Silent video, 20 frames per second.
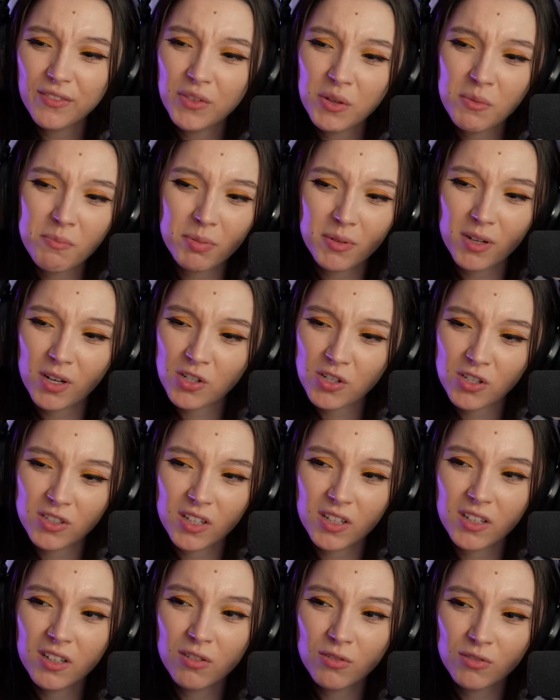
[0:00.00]
the impression
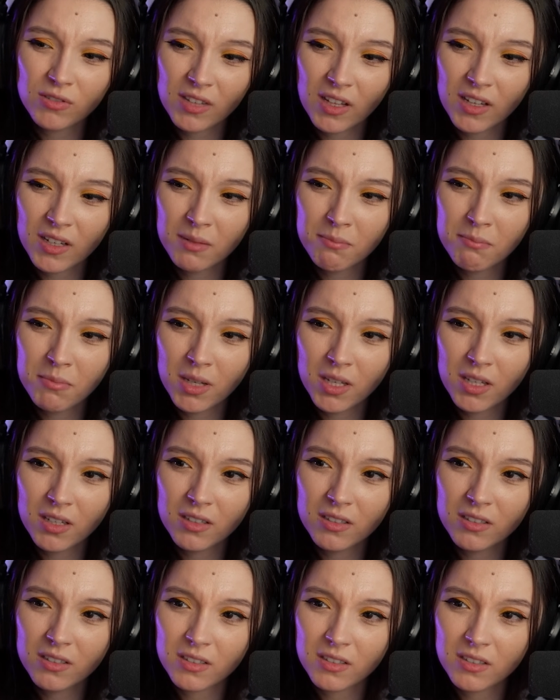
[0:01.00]
that it looks like a
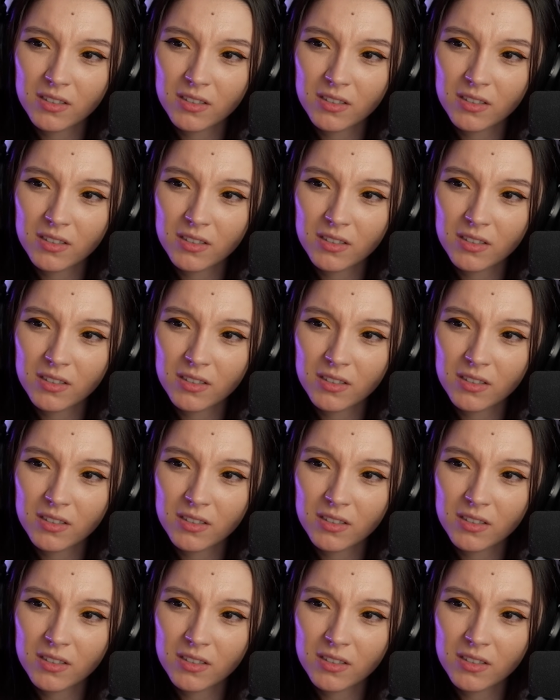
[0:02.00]
bear?